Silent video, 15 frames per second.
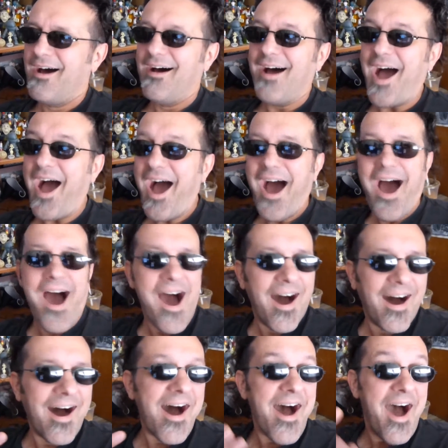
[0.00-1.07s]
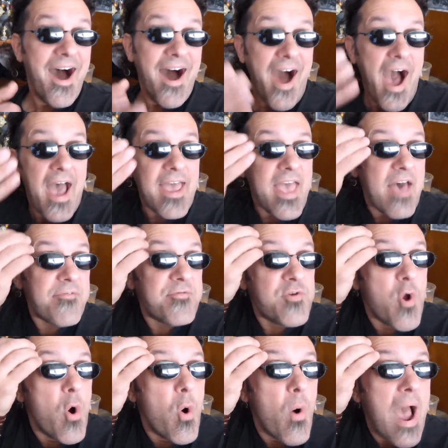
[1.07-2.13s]
Huh? I have
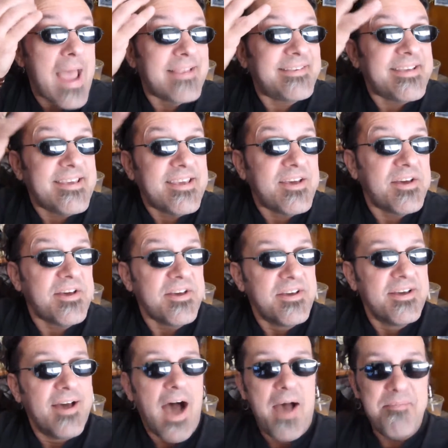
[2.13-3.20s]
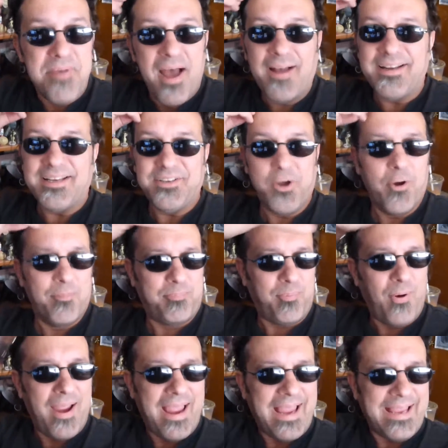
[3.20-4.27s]
no idea. I'm not in your
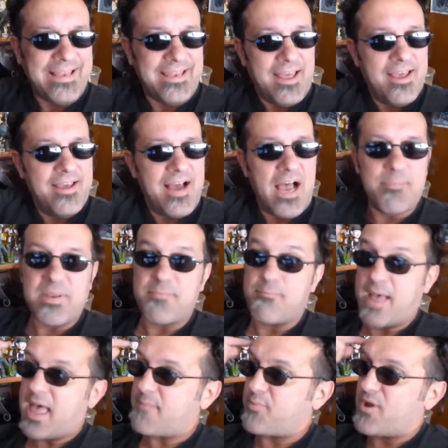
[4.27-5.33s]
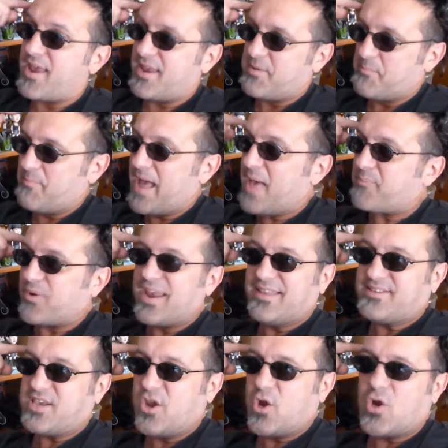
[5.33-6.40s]
brain. I'm in my brain. My
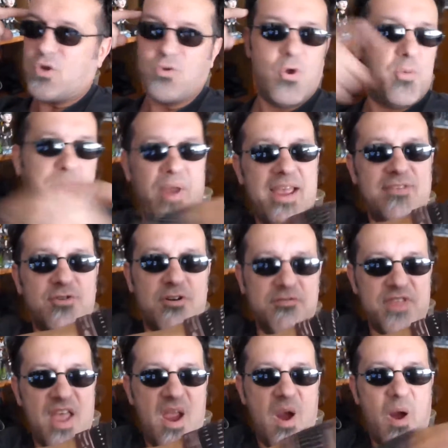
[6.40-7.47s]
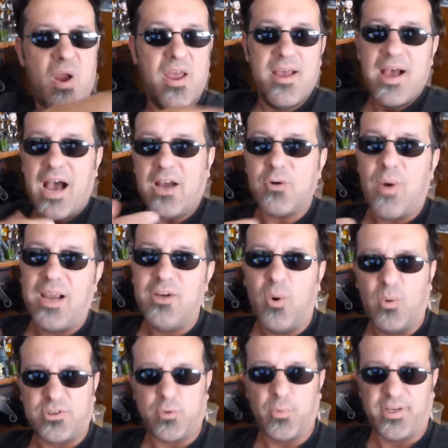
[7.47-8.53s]
brain's here. Your brain's over there. How do I
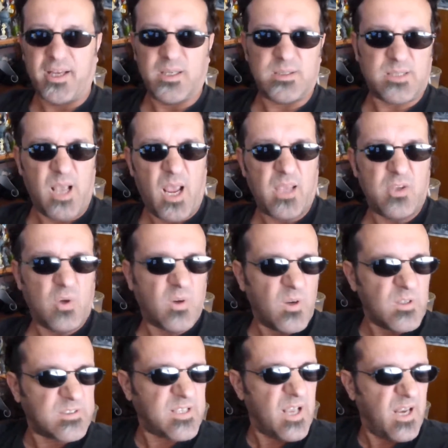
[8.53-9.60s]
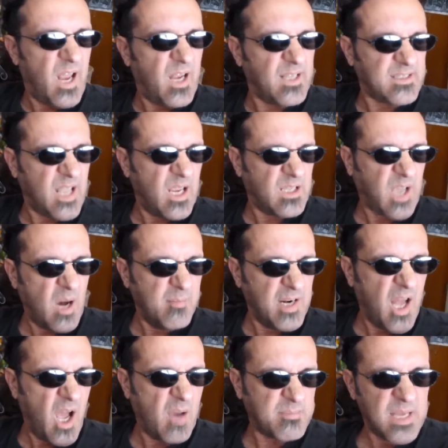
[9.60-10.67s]
know what you were going to say? You could have said anything
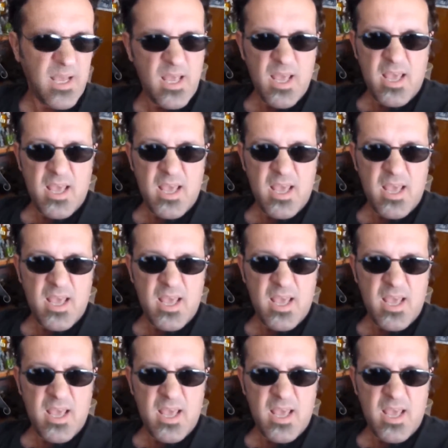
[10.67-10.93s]
coming up.